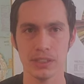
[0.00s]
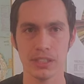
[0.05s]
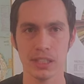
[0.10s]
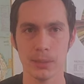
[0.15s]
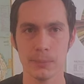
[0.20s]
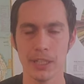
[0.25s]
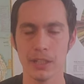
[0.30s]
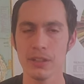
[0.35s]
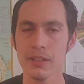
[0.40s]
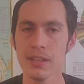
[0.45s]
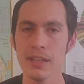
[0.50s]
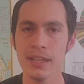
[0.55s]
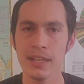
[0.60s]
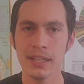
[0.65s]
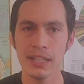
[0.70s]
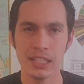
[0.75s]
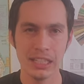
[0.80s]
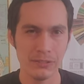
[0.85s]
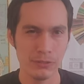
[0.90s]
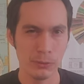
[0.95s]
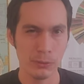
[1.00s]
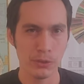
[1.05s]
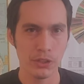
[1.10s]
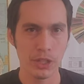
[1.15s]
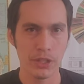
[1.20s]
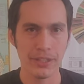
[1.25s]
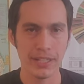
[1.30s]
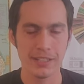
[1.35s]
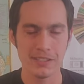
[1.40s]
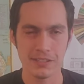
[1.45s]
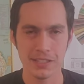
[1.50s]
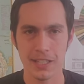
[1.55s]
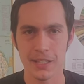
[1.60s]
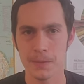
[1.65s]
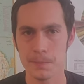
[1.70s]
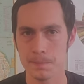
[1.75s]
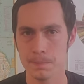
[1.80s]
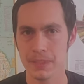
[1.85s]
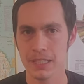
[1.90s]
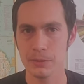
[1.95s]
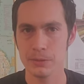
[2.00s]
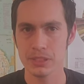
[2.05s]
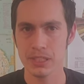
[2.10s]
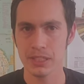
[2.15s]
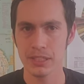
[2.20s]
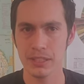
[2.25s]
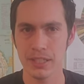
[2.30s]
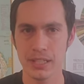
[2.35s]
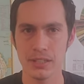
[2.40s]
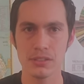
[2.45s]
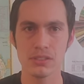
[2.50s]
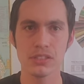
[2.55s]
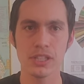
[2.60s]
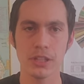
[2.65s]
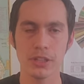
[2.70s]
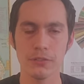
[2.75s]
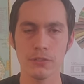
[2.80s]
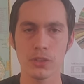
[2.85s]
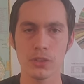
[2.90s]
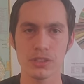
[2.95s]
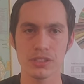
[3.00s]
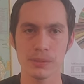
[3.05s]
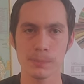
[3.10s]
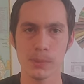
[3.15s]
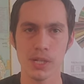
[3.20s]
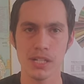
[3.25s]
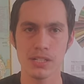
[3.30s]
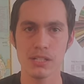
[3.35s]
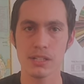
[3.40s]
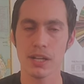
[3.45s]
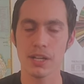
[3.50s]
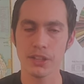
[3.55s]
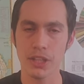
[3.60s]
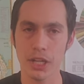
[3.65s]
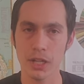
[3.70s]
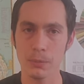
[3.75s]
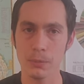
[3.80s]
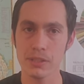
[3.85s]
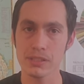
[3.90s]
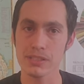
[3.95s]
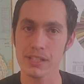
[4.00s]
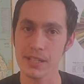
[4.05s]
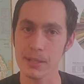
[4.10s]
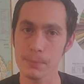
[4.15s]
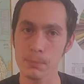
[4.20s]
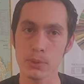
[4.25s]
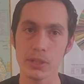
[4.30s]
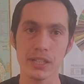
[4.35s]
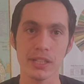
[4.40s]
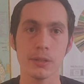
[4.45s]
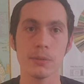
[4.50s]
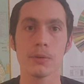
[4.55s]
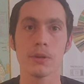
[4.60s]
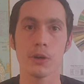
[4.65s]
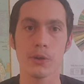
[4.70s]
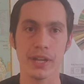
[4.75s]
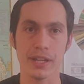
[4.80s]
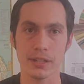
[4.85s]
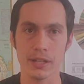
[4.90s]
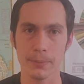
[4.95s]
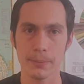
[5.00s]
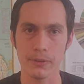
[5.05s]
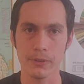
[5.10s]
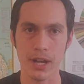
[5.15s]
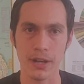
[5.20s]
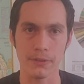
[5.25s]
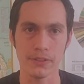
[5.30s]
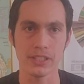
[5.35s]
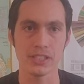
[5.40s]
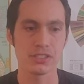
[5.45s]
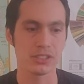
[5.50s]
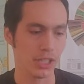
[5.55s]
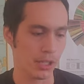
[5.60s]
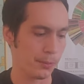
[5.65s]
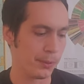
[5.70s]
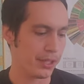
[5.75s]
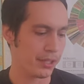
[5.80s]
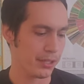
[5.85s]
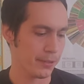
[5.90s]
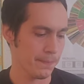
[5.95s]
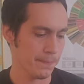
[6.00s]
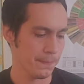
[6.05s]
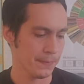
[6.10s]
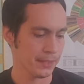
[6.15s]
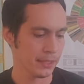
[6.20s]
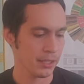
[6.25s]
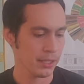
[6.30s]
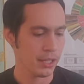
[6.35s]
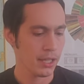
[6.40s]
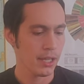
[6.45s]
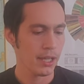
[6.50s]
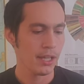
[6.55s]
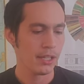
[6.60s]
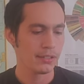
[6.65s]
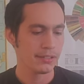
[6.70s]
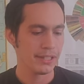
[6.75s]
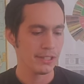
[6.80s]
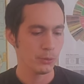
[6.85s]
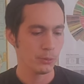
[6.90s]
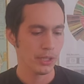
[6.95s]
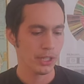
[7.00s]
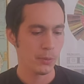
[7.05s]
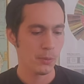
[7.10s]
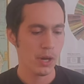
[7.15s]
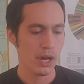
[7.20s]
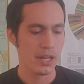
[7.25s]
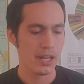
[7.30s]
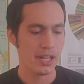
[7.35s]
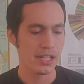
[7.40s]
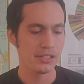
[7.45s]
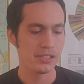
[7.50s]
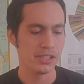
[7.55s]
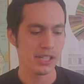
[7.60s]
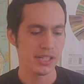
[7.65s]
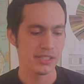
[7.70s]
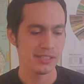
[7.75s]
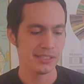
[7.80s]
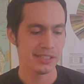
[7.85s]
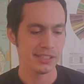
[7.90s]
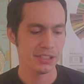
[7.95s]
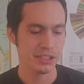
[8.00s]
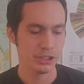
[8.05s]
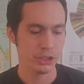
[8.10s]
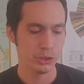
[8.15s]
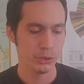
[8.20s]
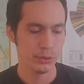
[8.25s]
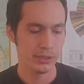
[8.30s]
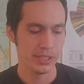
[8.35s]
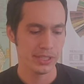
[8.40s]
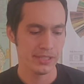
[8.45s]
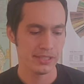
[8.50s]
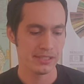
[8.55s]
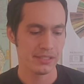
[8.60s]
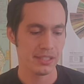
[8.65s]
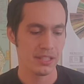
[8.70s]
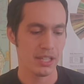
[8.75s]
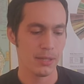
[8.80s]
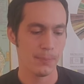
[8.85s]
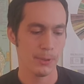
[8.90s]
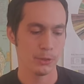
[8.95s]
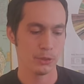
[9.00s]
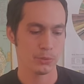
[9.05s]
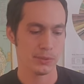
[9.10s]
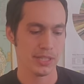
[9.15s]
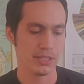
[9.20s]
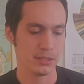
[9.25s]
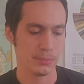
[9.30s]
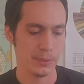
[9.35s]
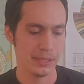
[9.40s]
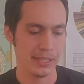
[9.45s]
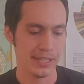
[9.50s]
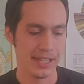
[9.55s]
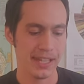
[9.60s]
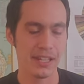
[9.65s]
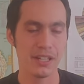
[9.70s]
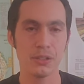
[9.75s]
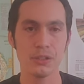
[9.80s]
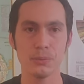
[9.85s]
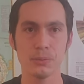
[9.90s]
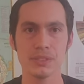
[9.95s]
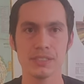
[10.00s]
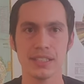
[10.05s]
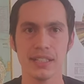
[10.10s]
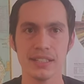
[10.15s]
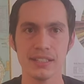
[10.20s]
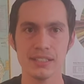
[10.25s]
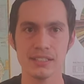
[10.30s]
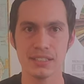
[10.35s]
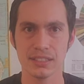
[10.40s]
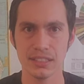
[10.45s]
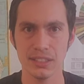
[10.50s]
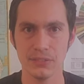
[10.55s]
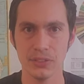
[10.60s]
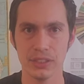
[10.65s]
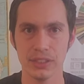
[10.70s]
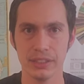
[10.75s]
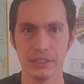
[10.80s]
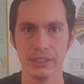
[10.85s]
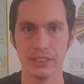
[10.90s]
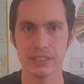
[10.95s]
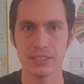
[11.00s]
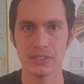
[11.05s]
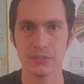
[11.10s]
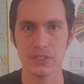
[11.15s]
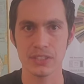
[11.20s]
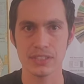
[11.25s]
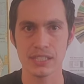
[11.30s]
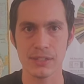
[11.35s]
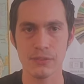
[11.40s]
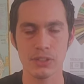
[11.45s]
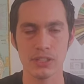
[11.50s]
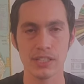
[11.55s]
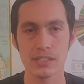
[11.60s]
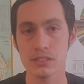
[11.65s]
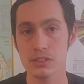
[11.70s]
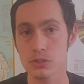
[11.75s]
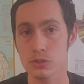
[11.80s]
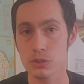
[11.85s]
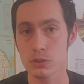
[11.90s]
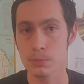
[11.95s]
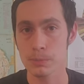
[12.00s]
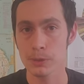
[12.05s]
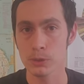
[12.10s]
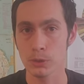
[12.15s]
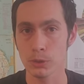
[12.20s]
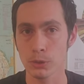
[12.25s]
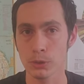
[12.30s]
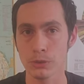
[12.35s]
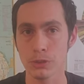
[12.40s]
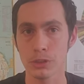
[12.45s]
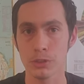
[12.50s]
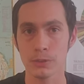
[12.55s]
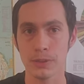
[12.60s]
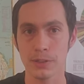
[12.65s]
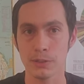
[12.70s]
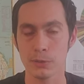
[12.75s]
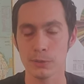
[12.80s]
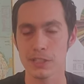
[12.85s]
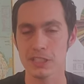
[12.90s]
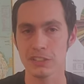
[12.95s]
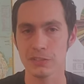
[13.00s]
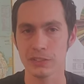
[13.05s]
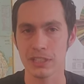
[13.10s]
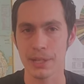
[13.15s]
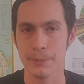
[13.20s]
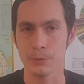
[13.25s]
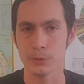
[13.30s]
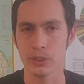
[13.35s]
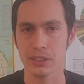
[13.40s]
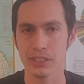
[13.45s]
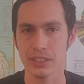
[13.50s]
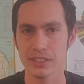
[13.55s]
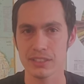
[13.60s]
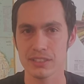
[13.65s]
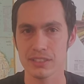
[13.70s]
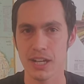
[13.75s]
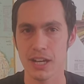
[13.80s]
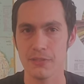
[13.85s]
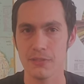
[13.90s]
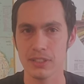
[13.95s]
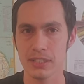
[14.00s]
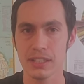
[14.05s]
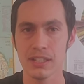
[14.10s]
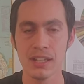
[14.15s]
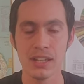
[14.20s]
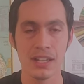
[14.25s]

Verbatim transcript: caramel. Even with all that said, it was a kind of solid first impression. I thought it was a pretty okay cup of coffee to start with. Day 21, adjusted to Kiss the Hippo's recipe and was getting significantly less of the savoriness, and truth be told, throughout the rest of the time drinking this coffee,